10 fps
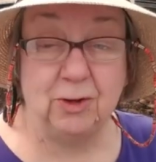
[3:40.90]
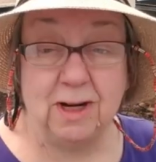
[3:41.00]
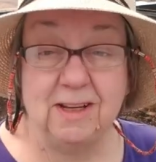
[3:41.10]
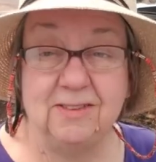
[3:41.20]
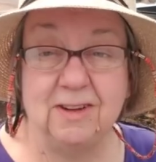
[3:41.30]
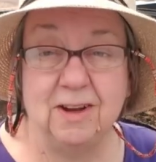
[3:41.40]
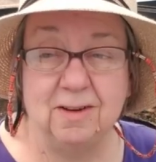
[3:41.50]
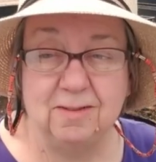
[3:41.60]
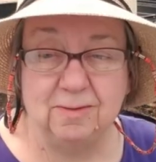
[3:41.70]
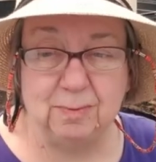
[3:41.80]
trays
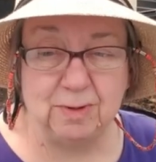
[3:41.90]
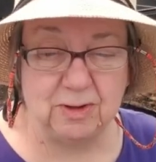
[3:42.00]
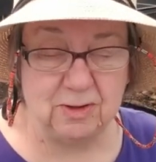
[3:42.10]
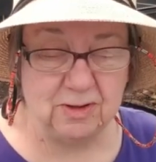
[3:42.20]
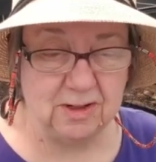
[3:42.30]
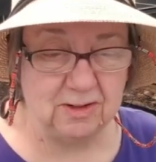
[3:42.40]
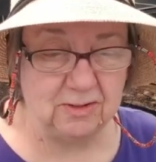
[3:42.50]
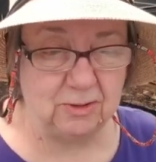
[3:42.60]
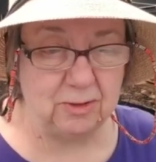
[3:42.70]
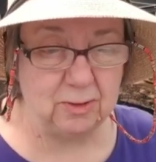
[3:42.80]
of
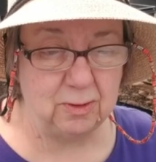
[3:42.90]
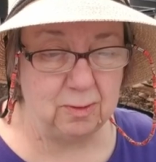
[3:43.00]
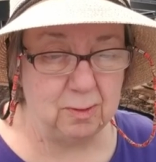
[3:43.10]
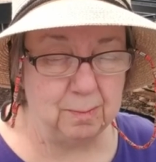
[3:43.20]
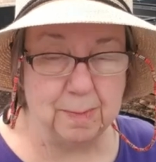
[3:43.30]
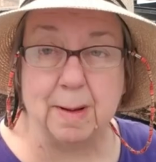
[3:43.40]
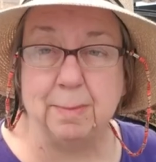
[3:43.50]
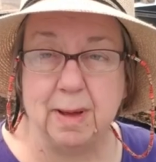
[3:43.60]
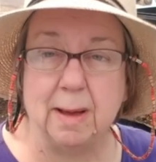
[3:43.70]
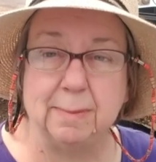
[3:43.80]
petunias to
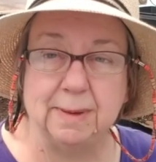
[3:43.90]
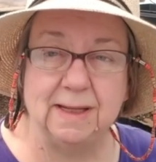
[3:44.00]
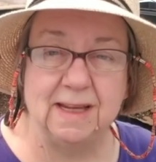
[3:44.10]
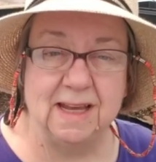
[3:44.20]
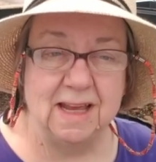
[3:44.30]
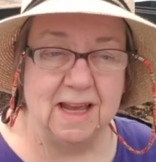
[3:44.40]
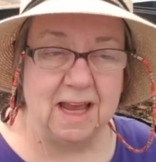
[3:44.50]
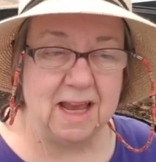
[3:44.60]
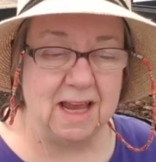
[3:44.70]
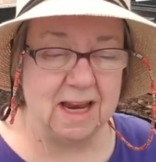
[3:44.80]
bump up.
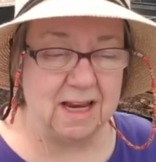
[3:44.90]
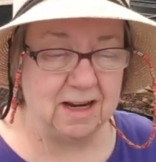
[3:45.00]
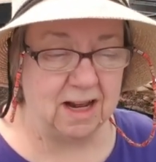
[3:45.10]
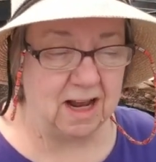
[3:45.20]
And